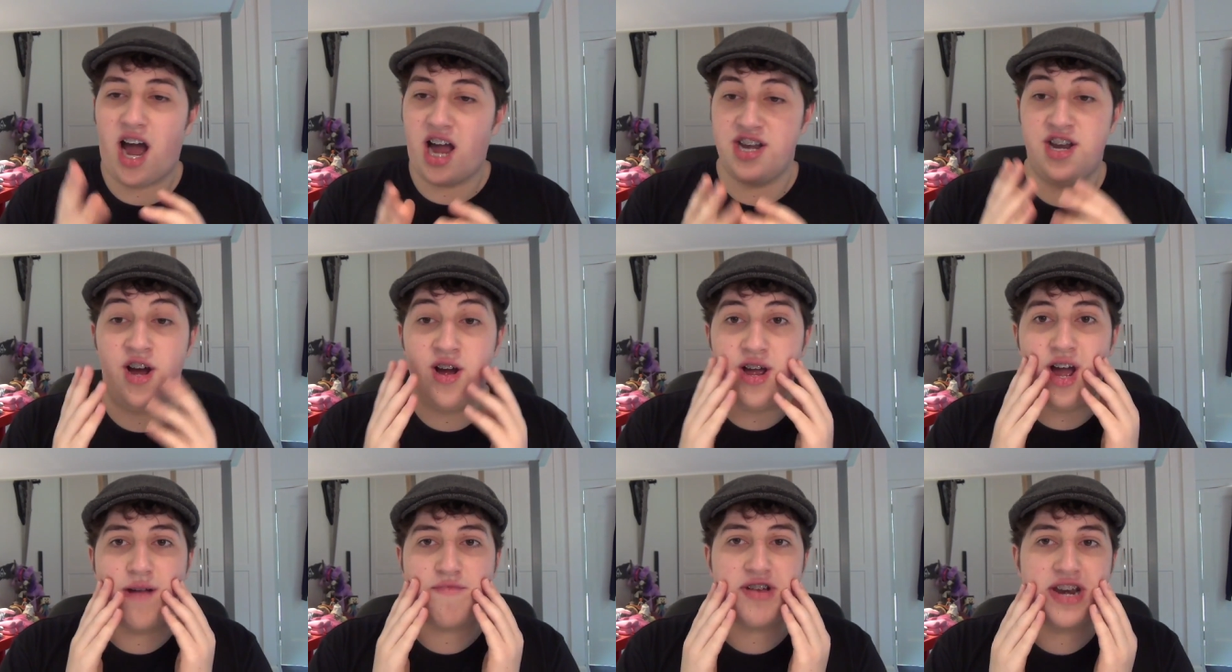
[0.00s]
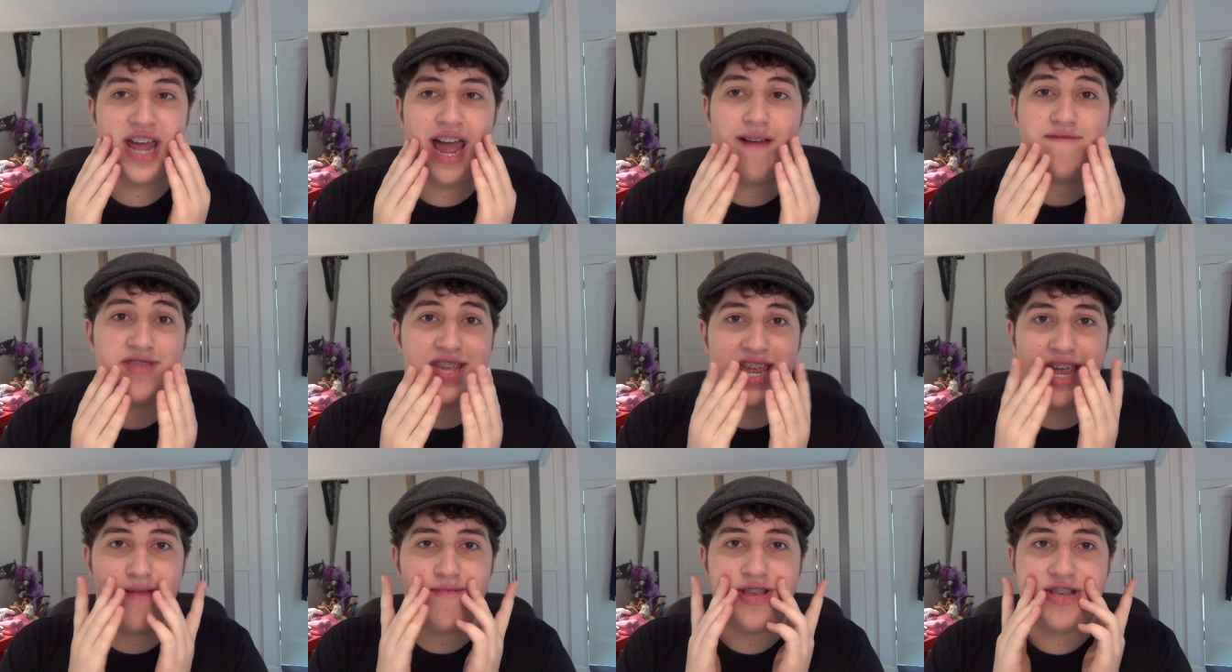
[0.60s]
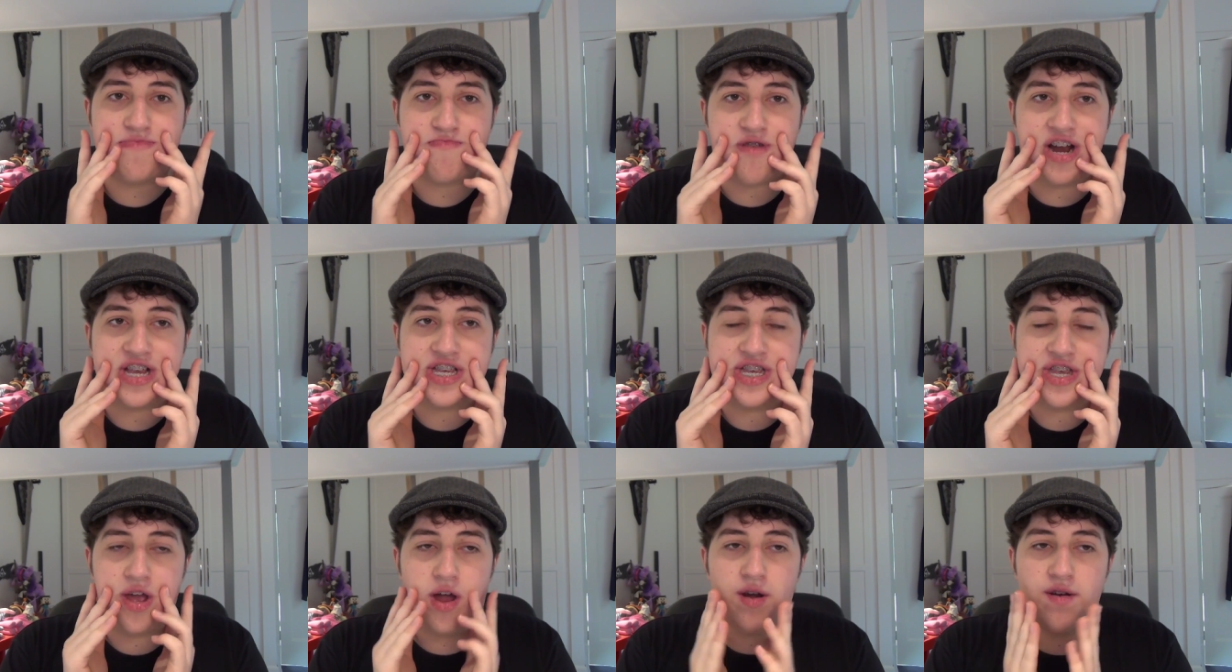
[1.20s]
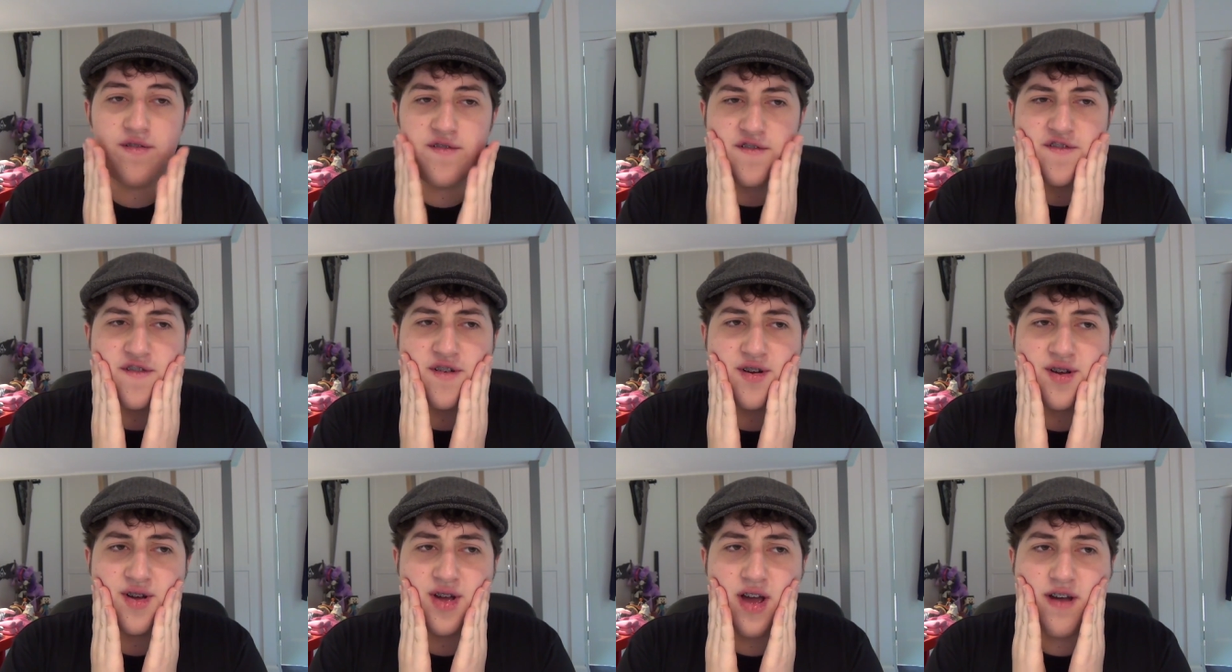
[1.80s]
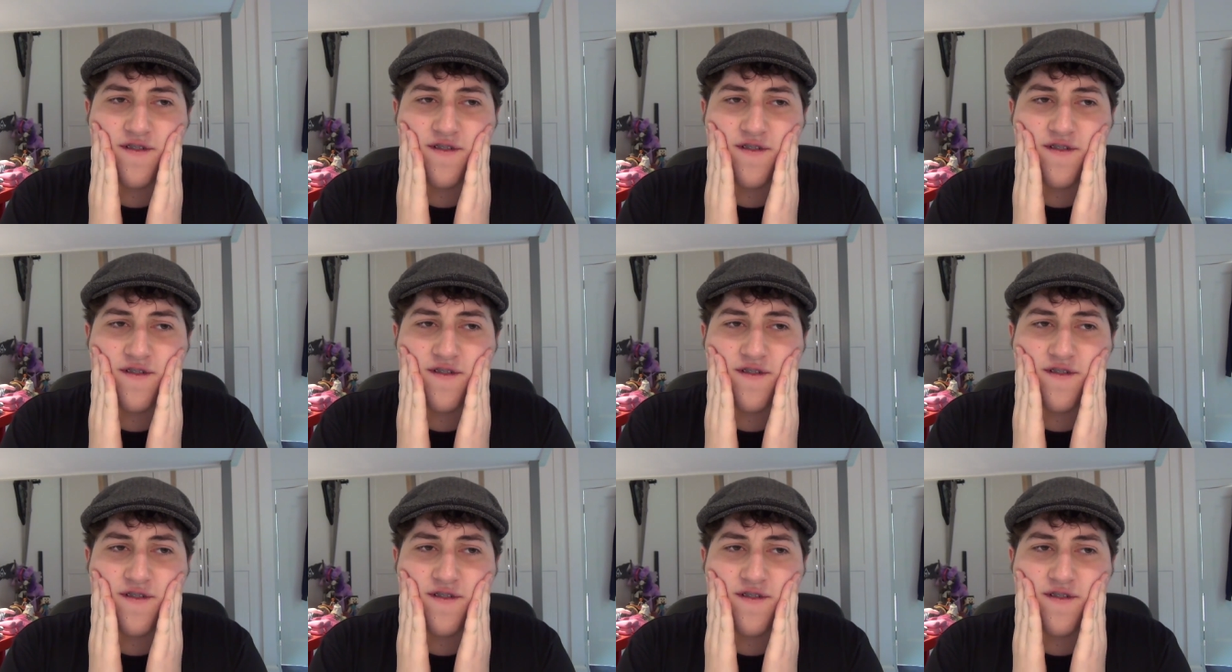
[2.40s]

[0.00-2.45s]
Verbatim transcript: I know I'm gonna have to keep these braces on for